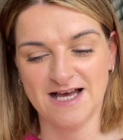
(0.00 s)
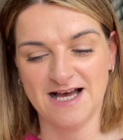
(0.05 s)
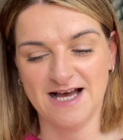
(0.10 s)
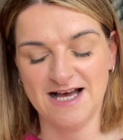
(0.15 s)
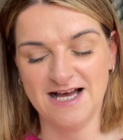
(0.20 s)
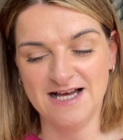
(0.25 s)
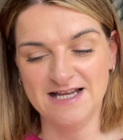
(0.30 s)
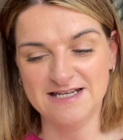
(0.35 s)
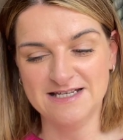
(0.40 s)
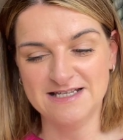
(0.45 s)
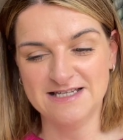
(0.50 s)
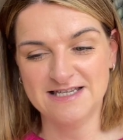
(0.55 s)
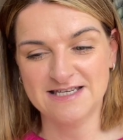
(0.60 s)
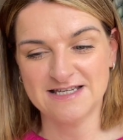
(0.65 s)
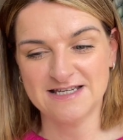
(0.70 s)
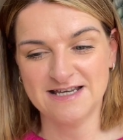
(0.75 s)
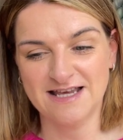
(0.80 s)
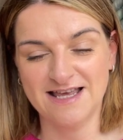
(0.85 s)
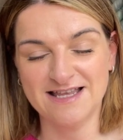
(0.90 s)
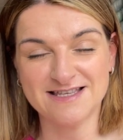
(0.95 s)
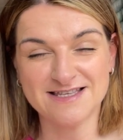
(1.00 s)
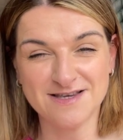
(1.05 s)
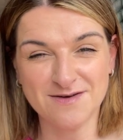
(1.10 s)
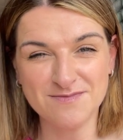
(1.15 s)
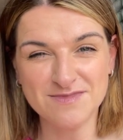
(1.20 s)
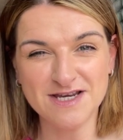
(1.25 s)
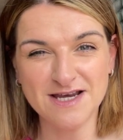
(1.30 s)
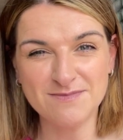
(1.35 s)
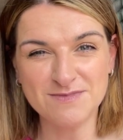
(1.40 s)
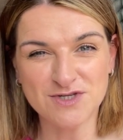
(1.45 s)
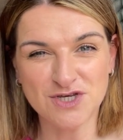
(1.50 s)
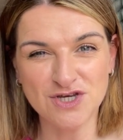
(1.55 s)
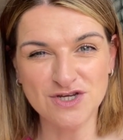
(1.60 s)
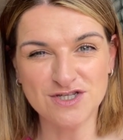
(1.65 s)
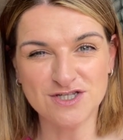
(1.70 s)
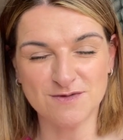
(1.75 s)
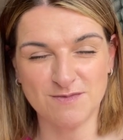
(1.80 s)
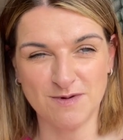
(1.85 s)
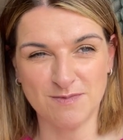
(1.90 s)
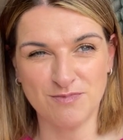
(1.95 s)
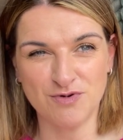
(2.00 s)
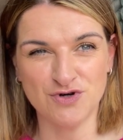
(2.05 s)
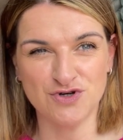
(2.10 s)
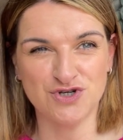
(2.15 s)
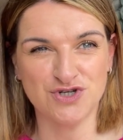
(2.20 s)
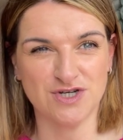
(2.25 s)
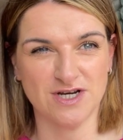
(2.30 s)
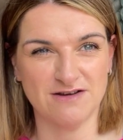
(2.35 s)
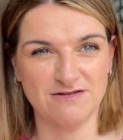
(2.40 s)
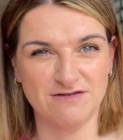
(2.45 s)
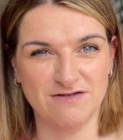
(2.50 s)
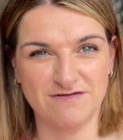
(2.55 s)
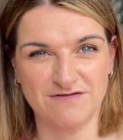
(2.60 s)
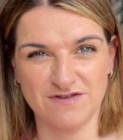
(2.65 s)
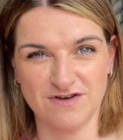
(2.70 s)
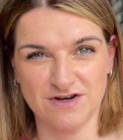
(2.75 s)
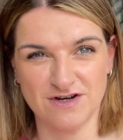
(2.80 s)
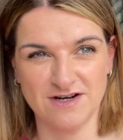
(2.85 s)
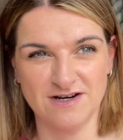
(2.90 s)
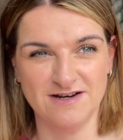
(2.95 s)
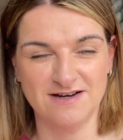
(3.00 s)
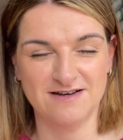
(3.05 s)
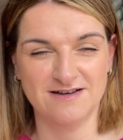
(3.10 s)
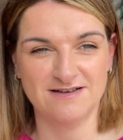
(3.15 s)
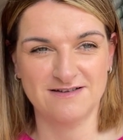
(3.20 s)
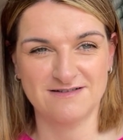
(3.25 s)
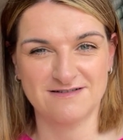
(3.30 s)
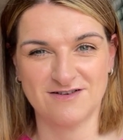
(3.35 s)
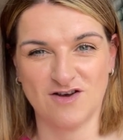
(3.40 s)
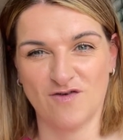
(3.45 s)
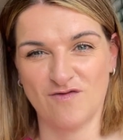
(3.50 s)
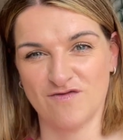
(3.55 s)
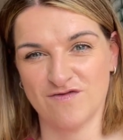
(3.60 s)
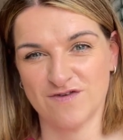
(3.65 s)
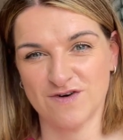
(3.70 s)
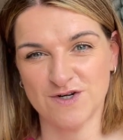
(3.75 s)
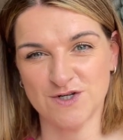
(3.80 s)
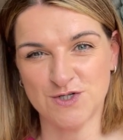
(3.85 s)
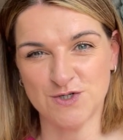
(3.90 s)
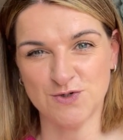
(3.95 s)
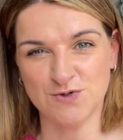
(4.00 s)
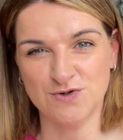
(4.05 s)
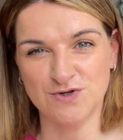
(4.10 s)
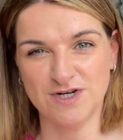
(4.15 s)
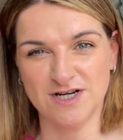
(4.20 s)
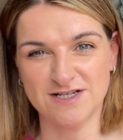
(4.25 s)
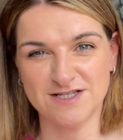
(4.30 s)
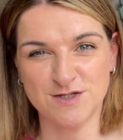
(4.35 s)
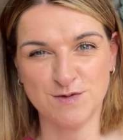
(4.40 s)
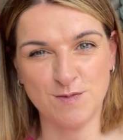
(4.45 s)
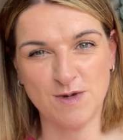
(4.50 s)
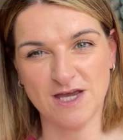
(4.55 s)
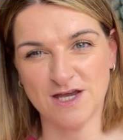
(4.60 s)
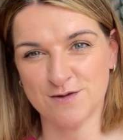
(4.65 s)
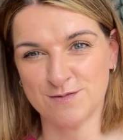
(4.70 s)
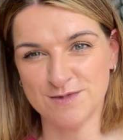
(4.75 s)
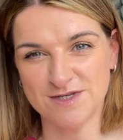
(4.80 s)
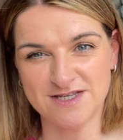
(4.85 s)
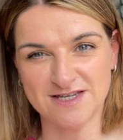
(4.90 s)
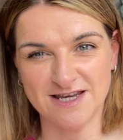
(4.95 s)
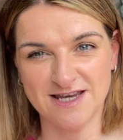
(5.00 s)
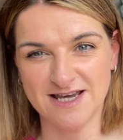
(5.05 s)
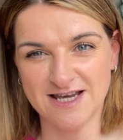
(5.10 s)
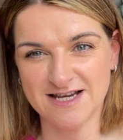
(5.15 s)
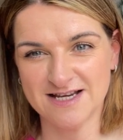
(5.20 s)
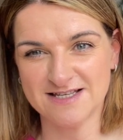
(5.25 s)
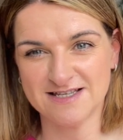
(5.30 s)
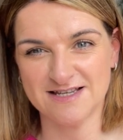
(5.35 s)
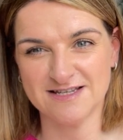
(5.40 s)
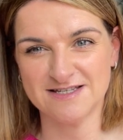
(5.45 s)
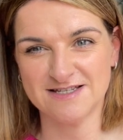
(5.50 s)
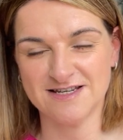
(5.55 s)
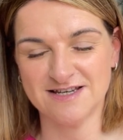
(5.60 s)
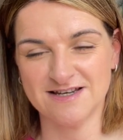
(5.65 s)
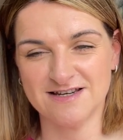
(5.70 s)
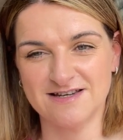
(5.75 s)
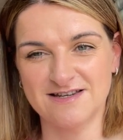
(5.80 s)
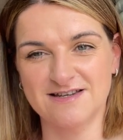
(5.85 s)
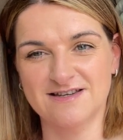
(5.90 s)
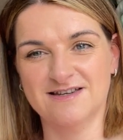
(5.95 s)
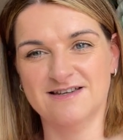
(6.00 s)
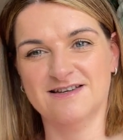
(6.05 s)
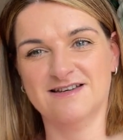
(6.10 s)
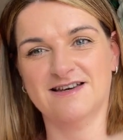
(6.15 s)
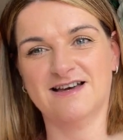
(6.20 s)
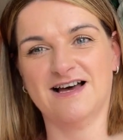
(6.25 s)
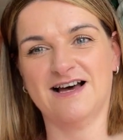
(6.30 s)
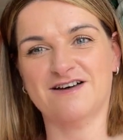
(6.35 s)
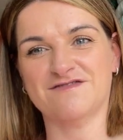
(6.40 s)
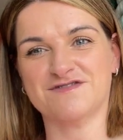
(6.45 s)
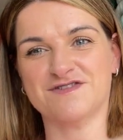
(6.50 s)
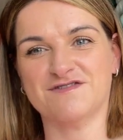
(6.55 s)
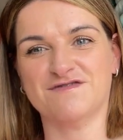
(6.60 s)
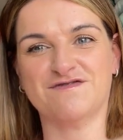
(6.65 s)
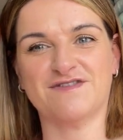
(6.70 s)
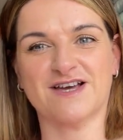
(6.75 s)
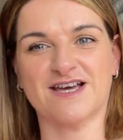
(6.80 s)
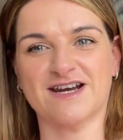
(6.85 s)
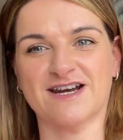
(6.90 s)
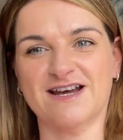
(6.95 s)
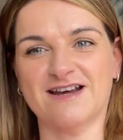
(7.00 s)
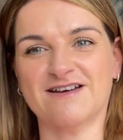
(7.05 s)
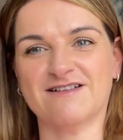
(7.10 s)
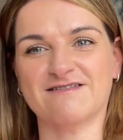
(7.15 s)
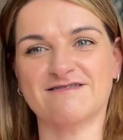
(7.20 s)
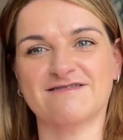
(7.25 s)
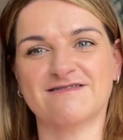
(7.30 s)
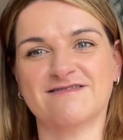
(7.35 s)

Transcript: And it's sometimes good to be pushed out of your comfort zone and to make mistakes and to have to figure out,